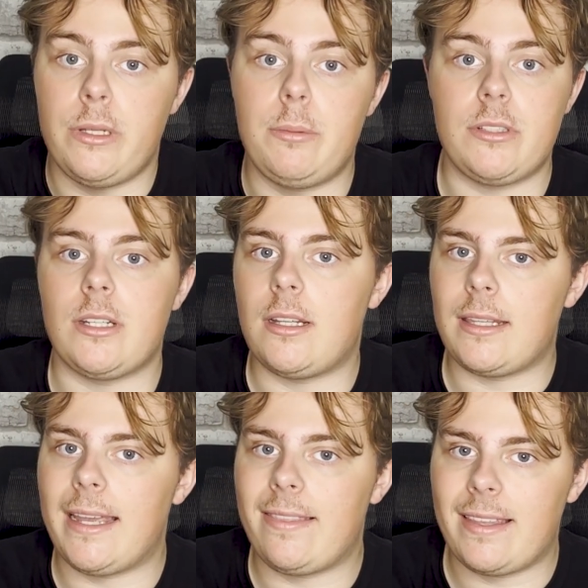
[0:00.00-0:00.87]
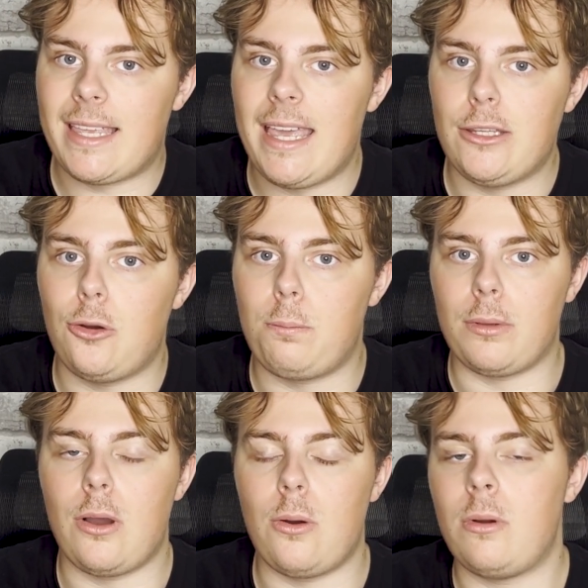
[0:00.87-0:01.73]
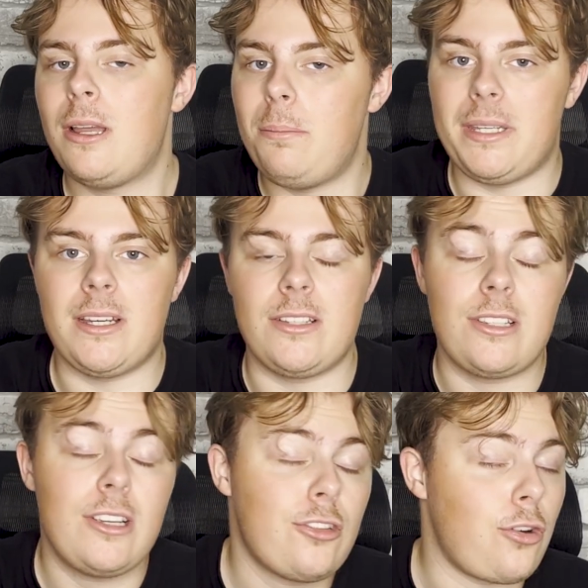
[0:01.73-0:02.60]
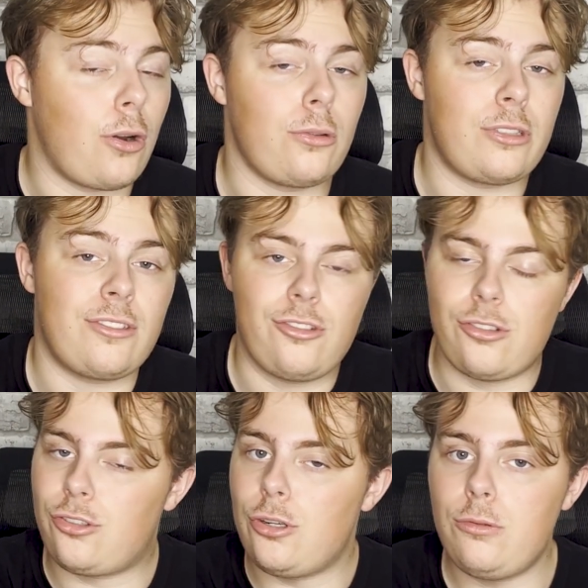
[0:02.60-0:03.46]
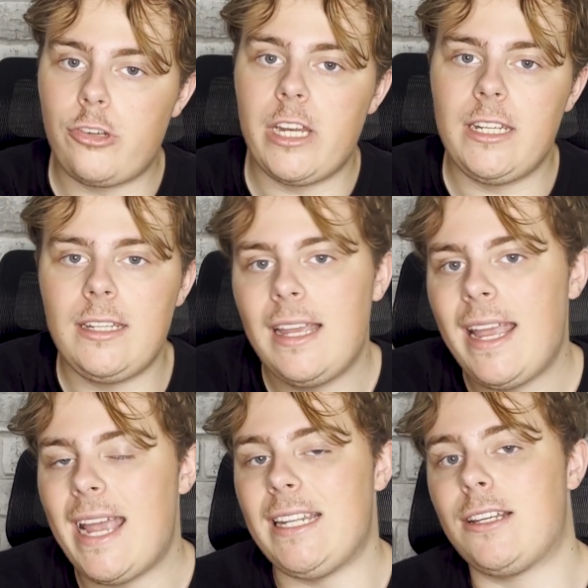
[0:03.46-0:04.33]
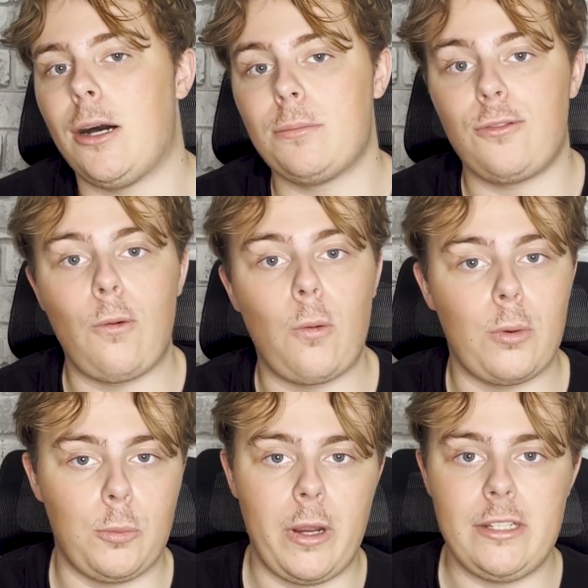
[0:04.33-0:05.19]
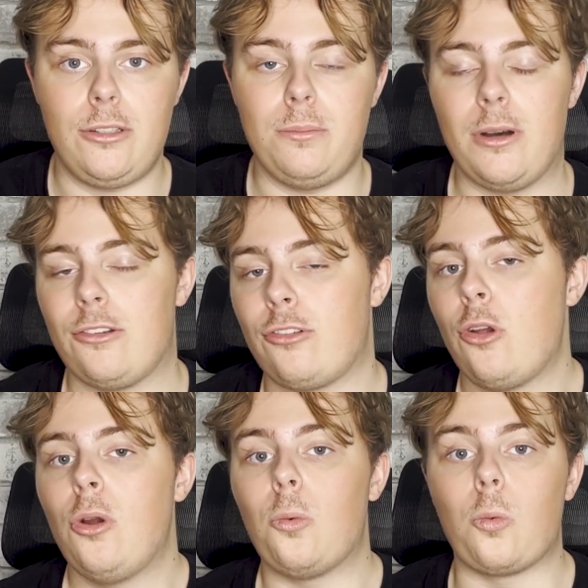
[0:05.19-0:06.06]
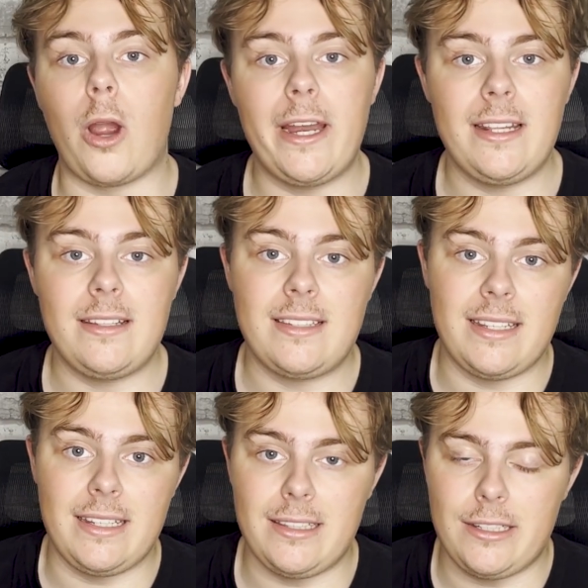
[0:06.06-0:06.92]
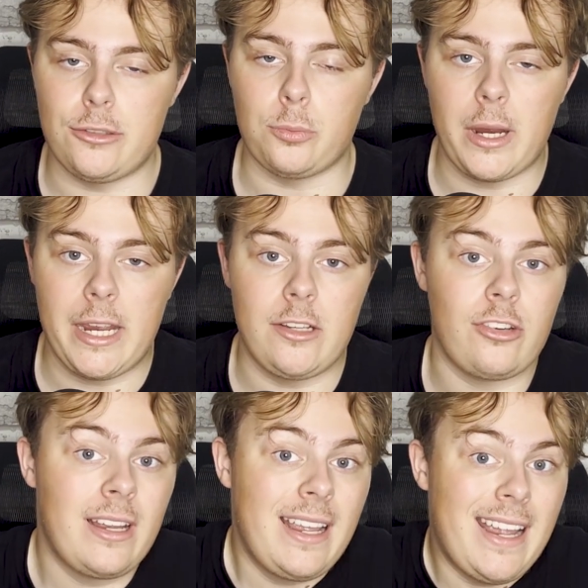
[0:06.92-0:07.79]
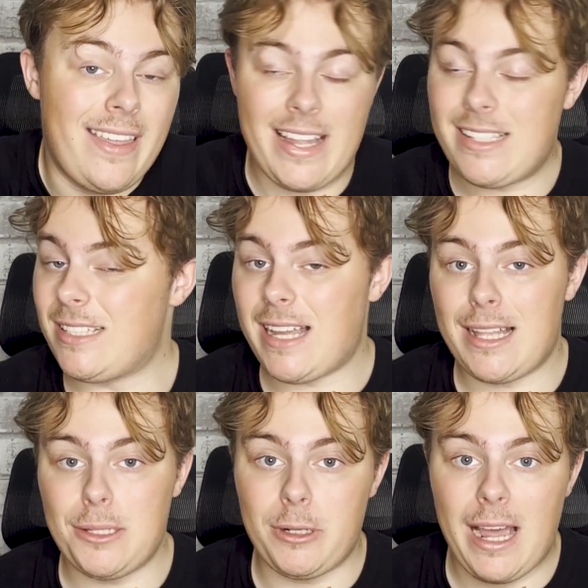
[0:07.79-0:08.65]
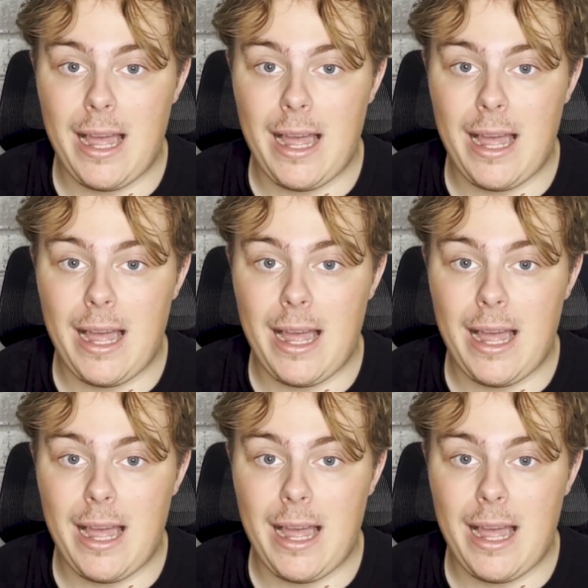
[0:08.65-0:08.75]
he was going to land the KO blow because Charles just too chinny and he comes forward way too much right into Ilia's range. And that's exactly what